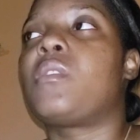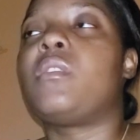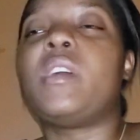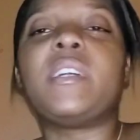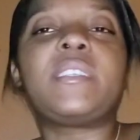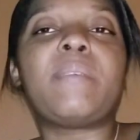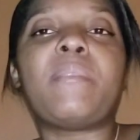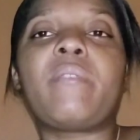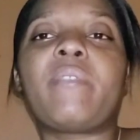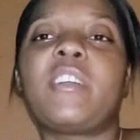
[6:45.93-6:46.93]
they take me
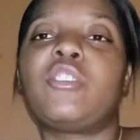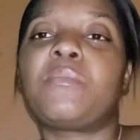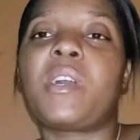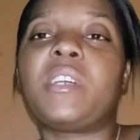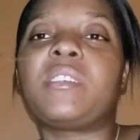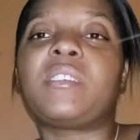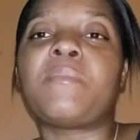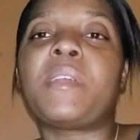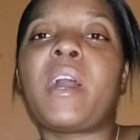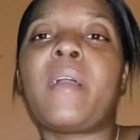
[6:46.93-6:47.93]
a 5 drip because they say
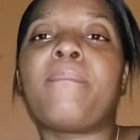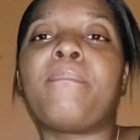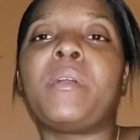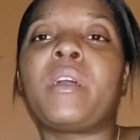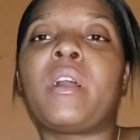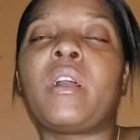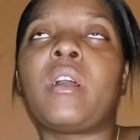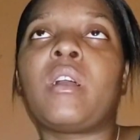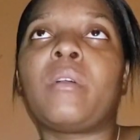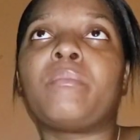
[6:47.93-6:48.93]
I
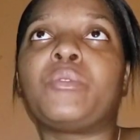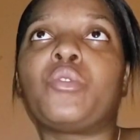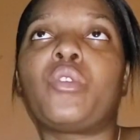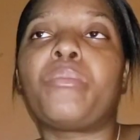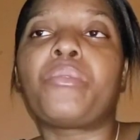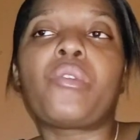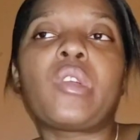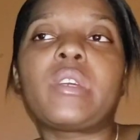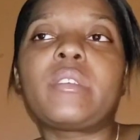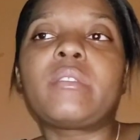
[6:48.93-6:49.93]
show no
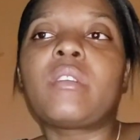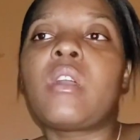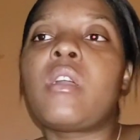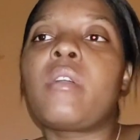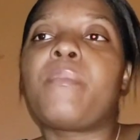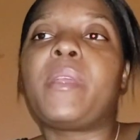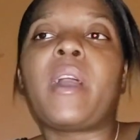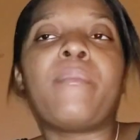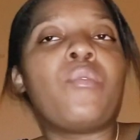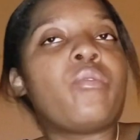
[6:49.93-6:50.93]
progress. I
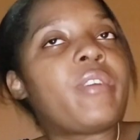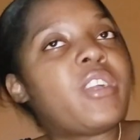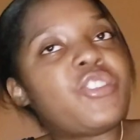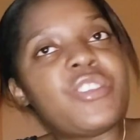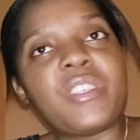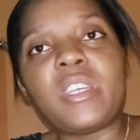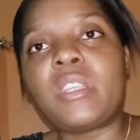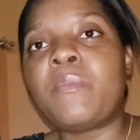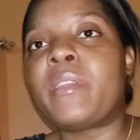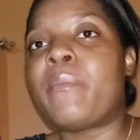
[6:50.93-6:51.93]
move from 3
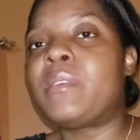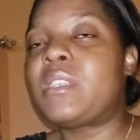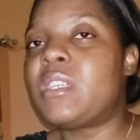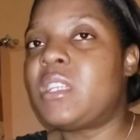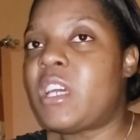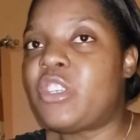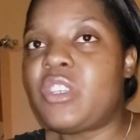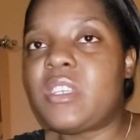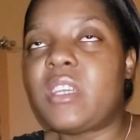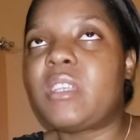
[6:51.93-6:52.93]
centimeters. I still there 3
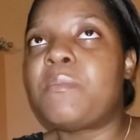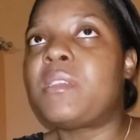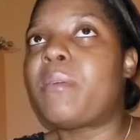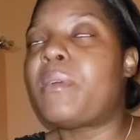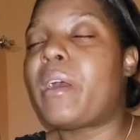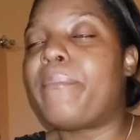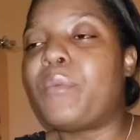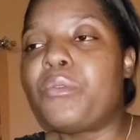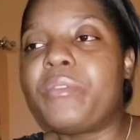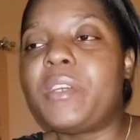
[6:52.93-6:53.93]
centimeters. I'm not
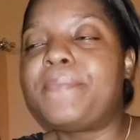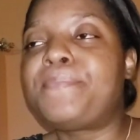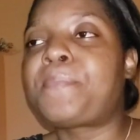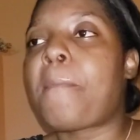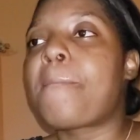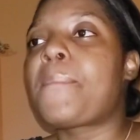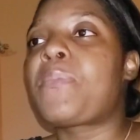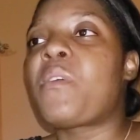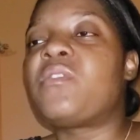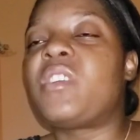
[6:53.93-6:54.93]
moving.
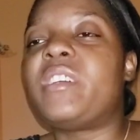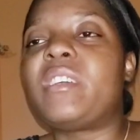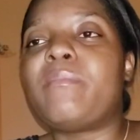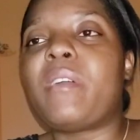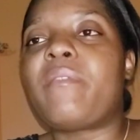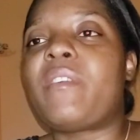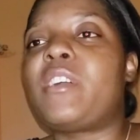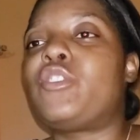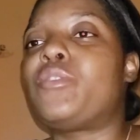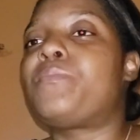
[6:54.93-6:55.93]
So they take me a
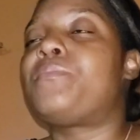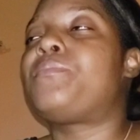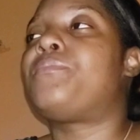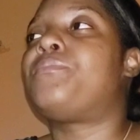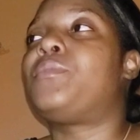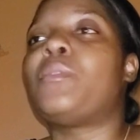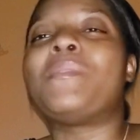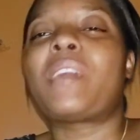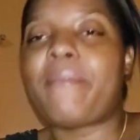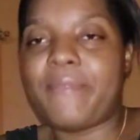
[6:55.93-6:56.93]
5 drip. So I
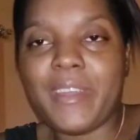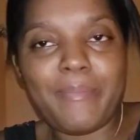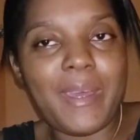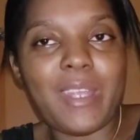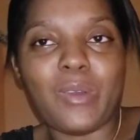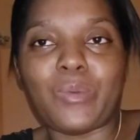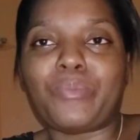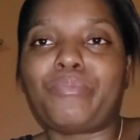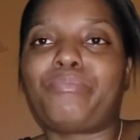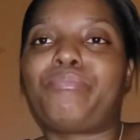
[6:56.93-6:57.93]
start feel pain now.
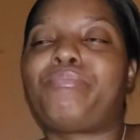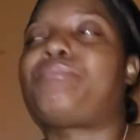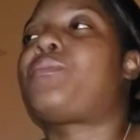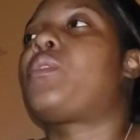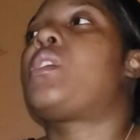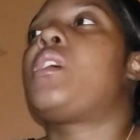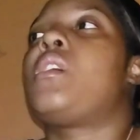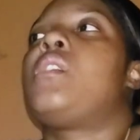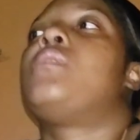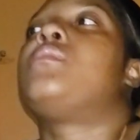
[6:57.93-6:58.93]

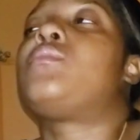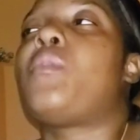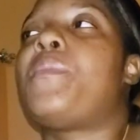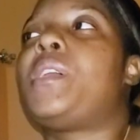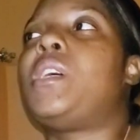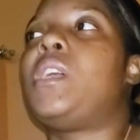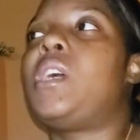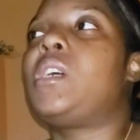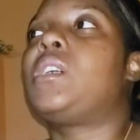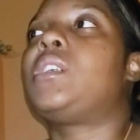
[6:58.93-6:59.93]
So I did it.
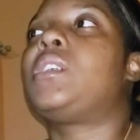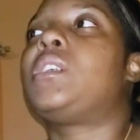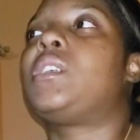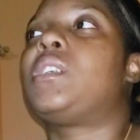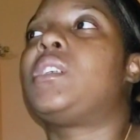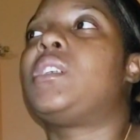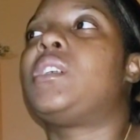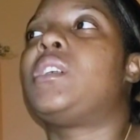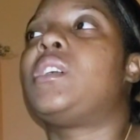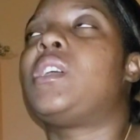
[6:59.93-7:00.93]

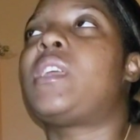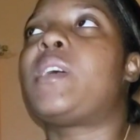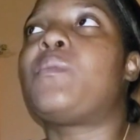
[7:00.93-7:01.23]
At